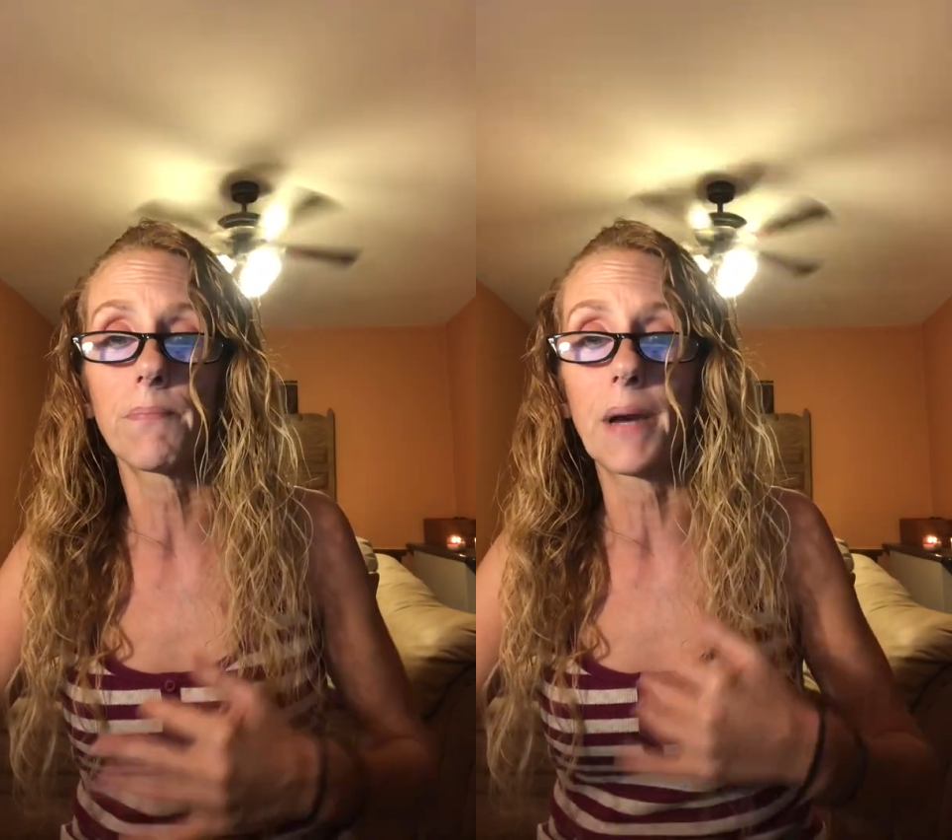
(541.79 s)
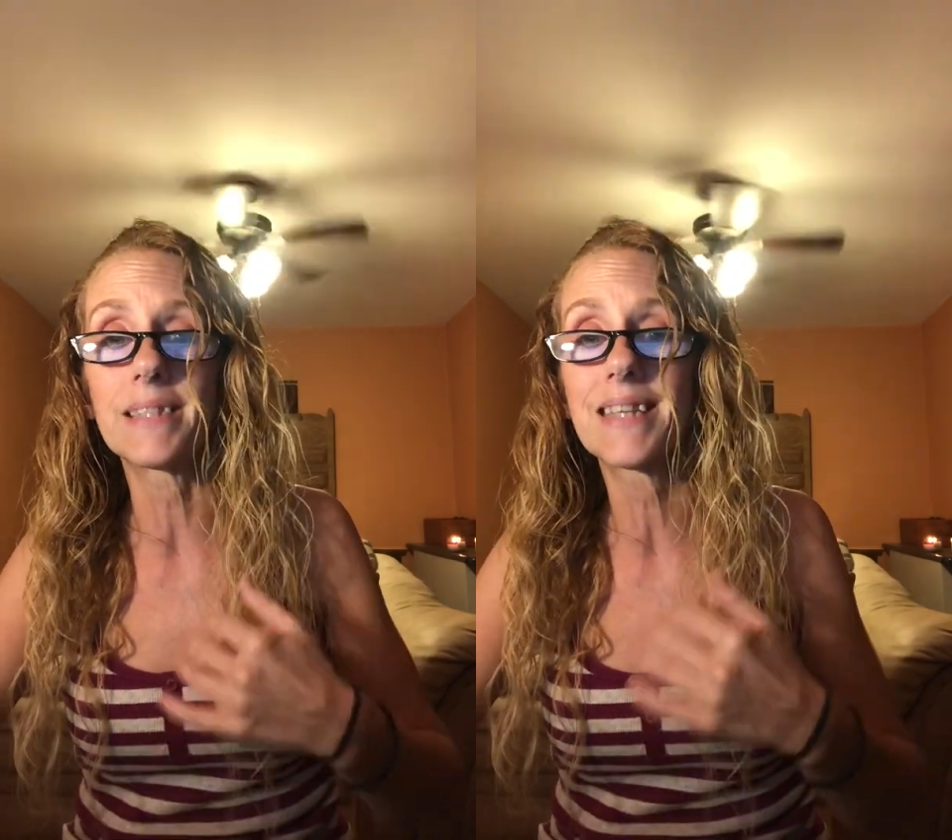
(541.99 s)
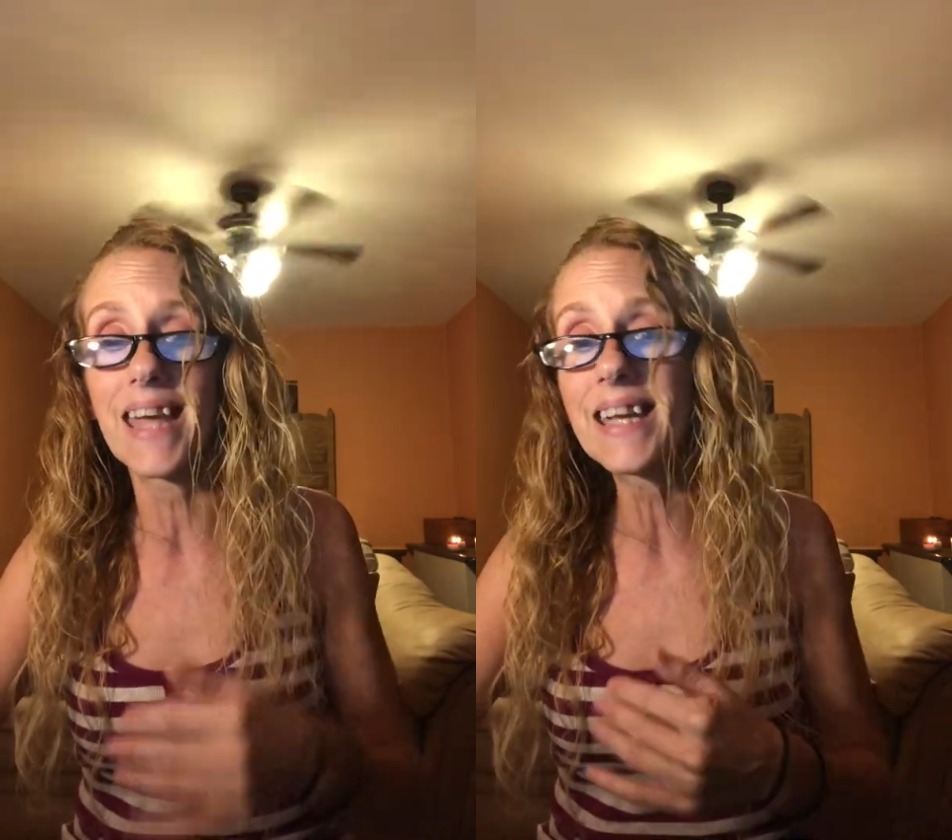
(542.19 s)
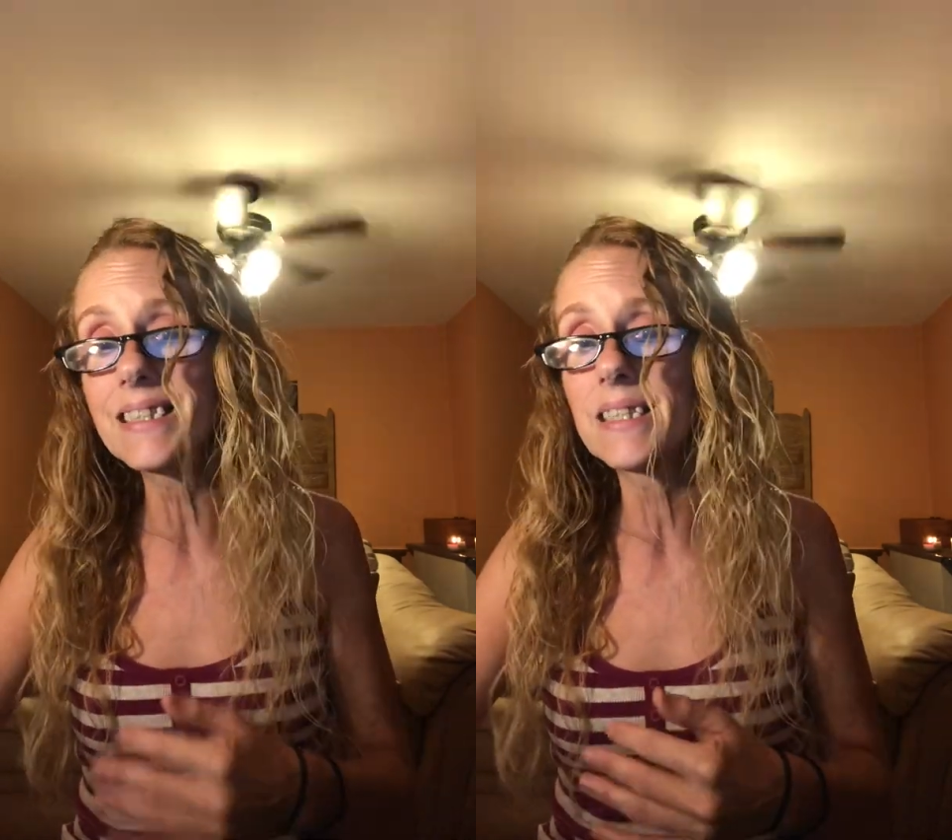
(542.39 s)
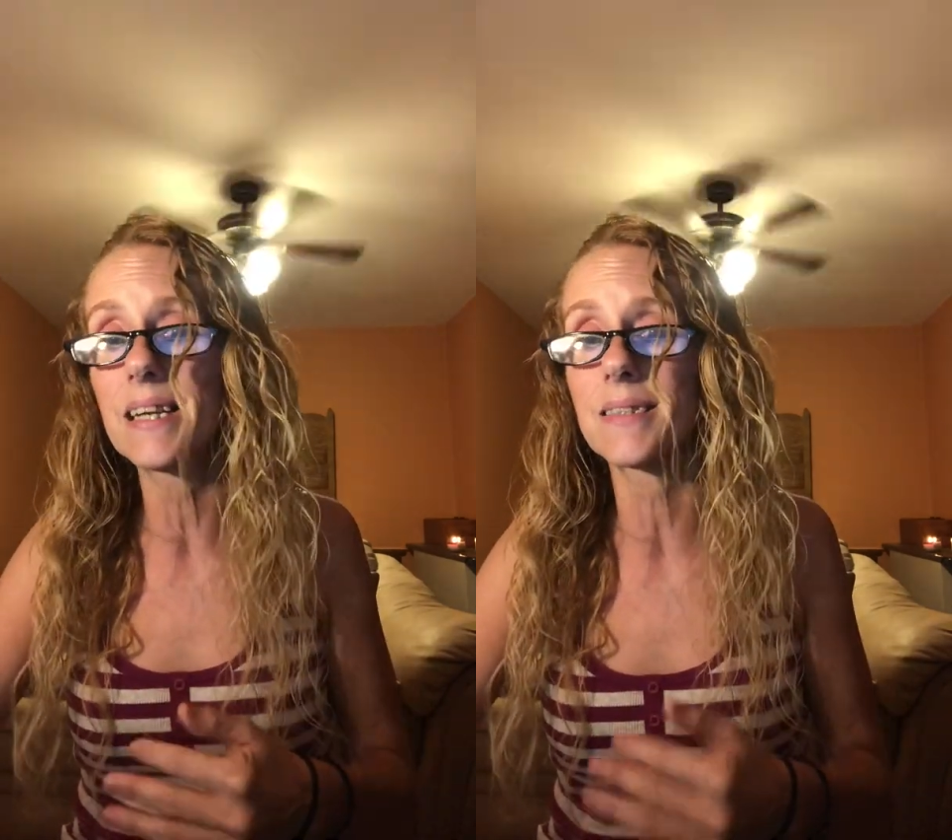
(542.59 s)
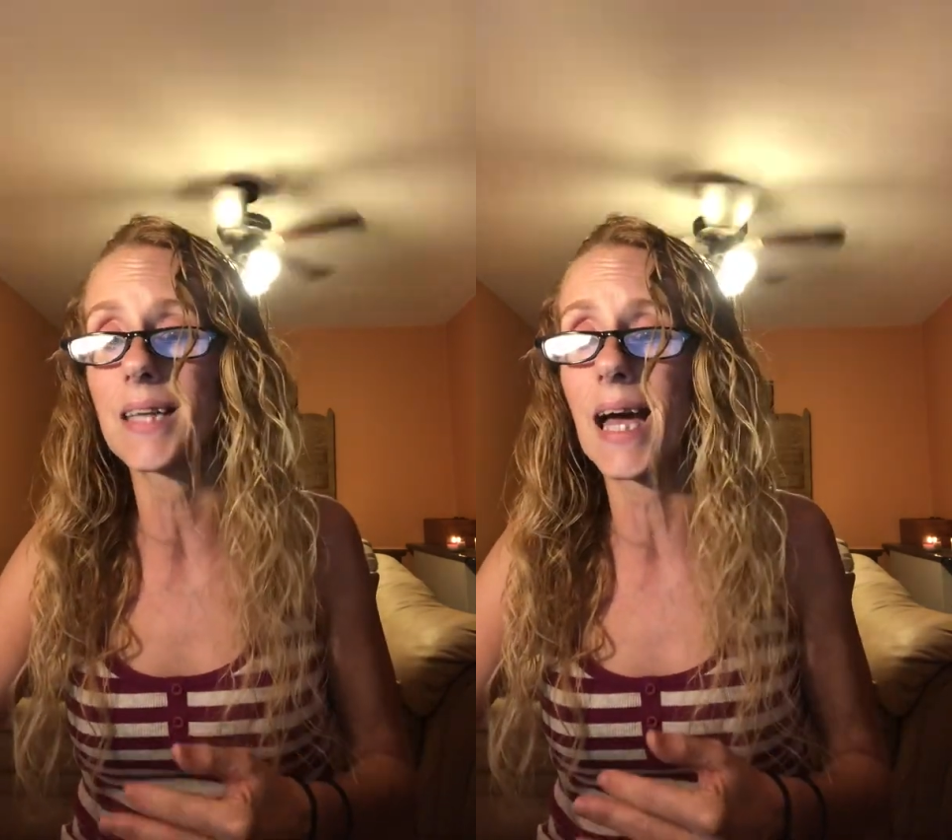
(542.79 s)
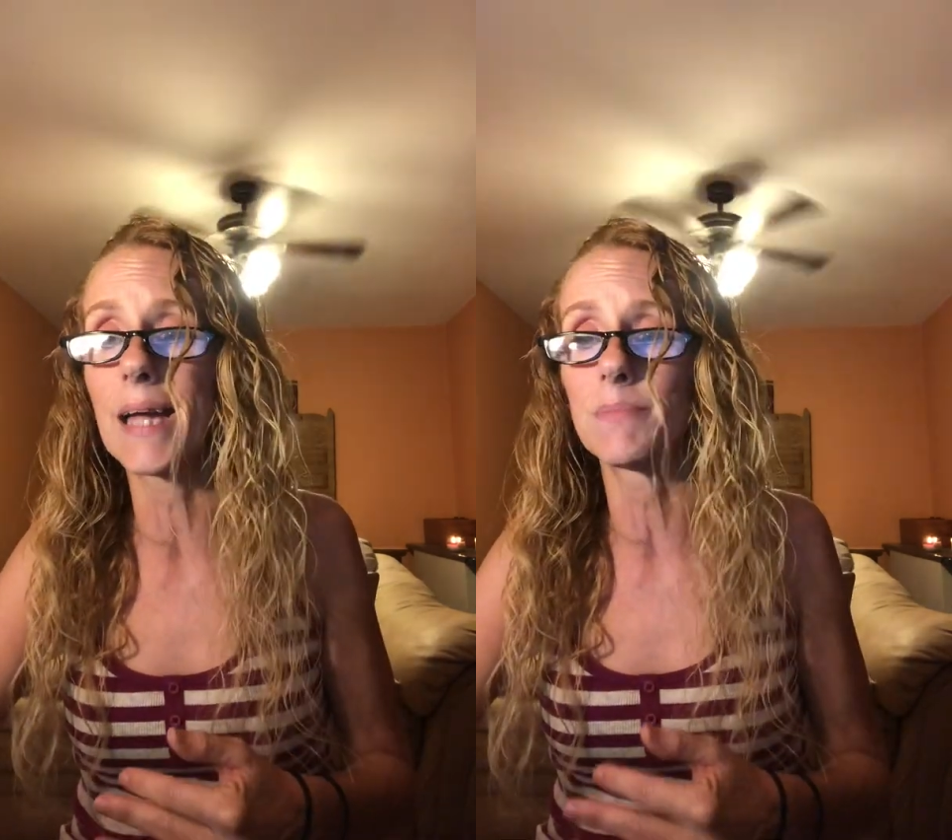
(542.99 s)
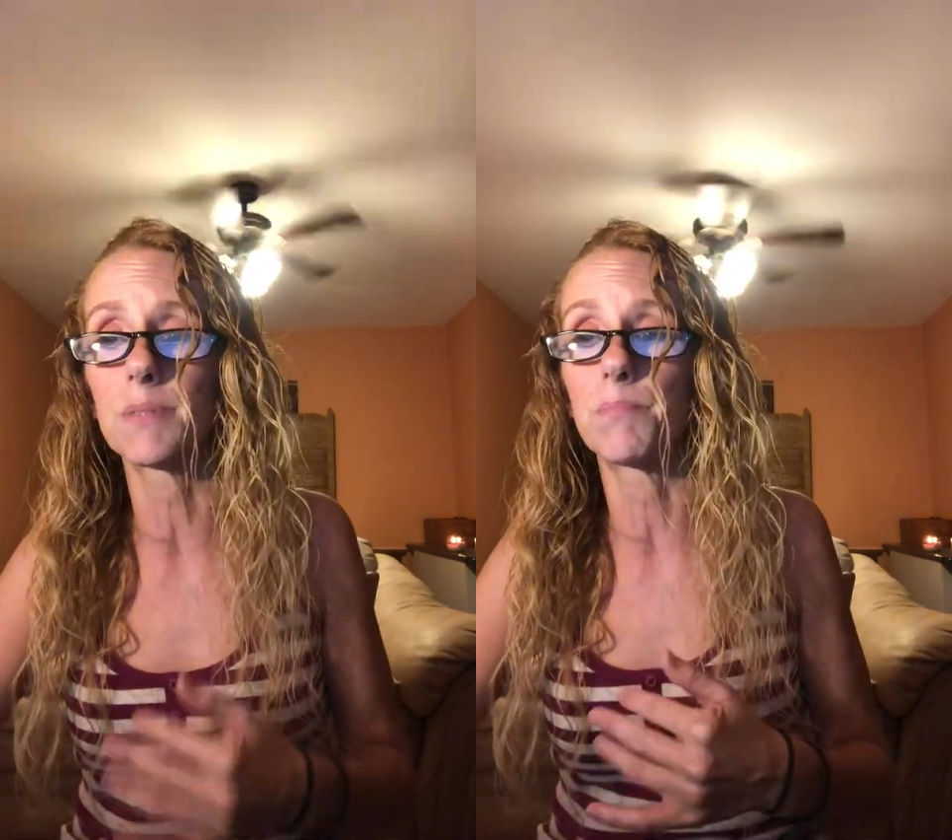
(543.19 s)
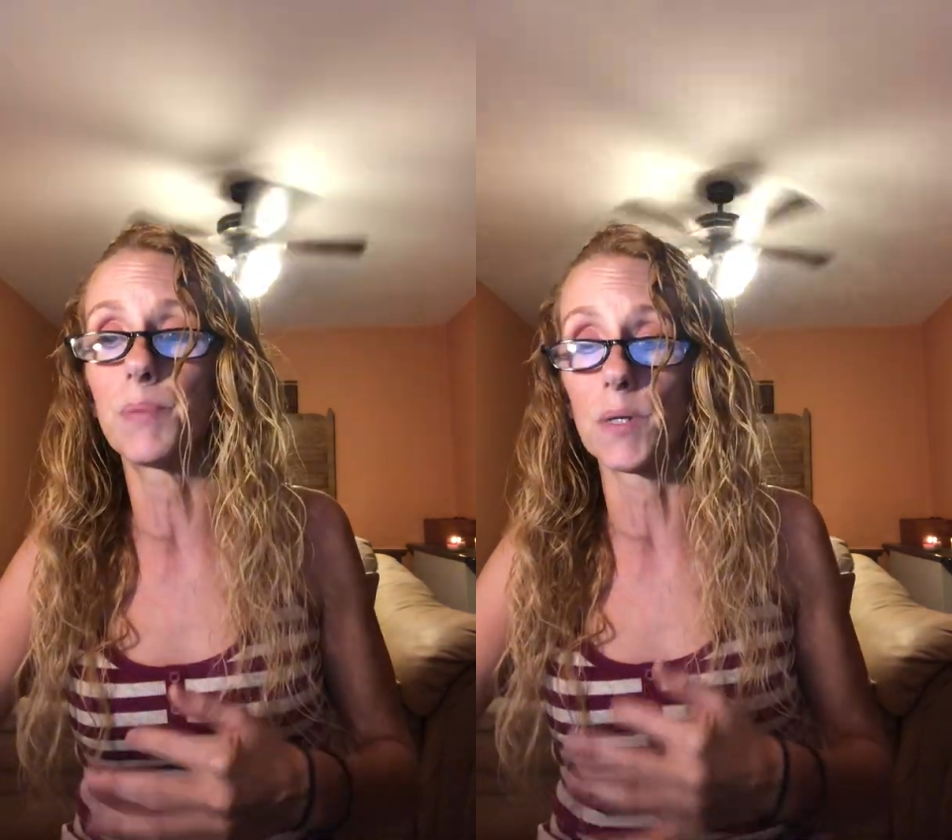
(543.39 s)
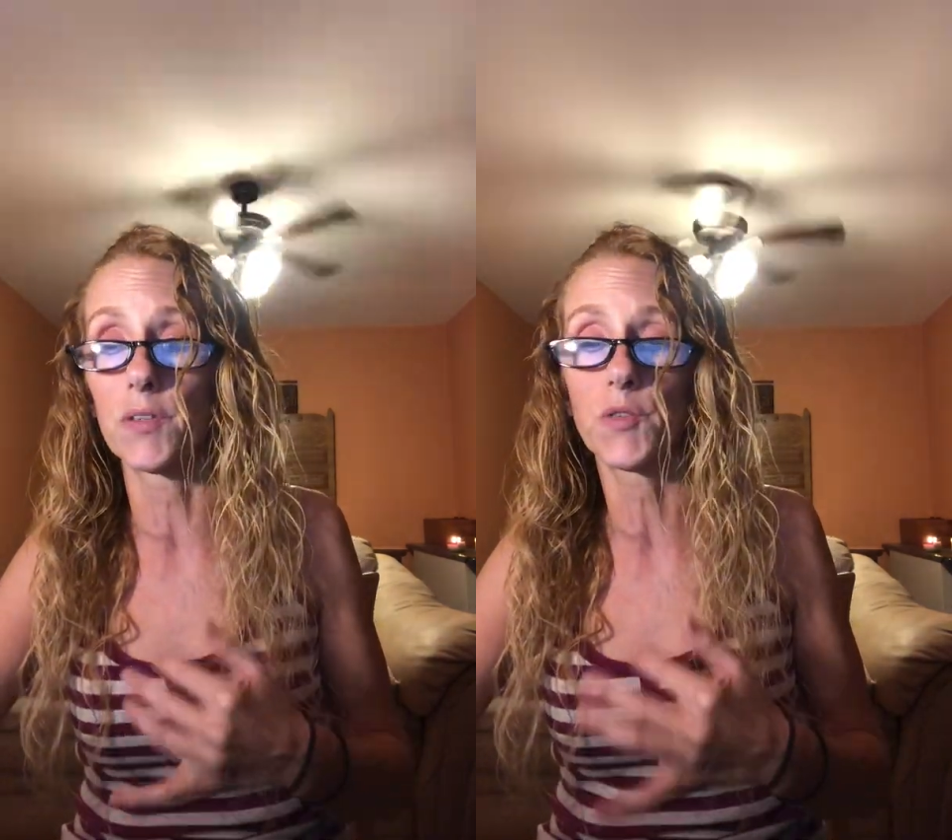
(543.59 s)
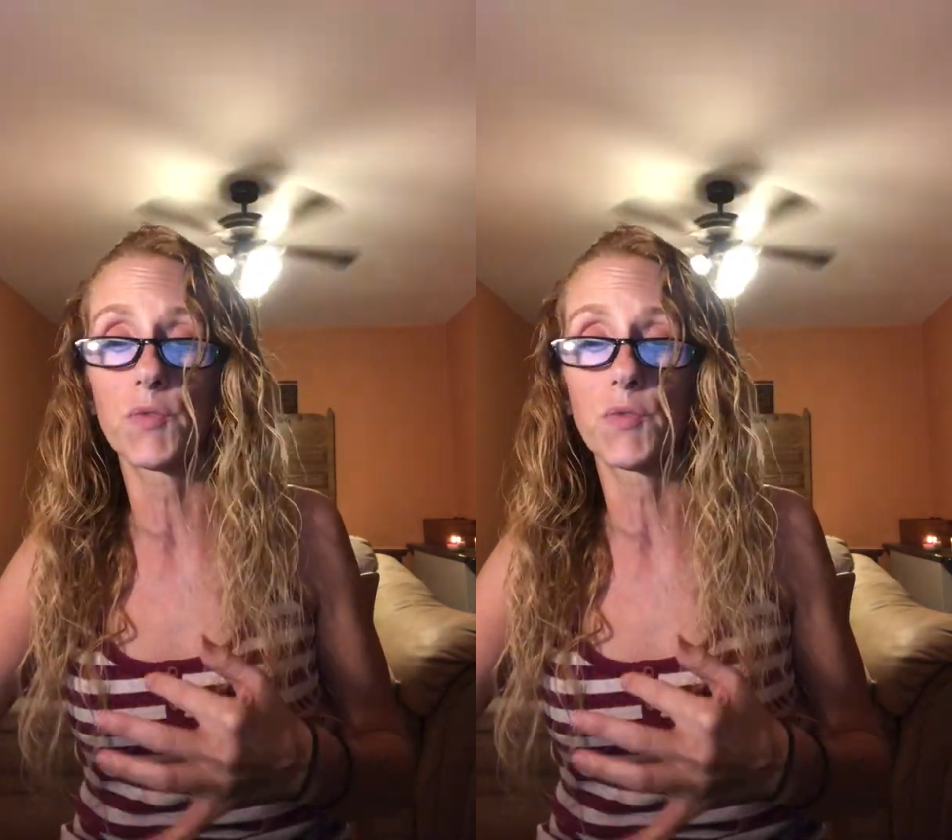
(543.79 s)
by taking that time to build the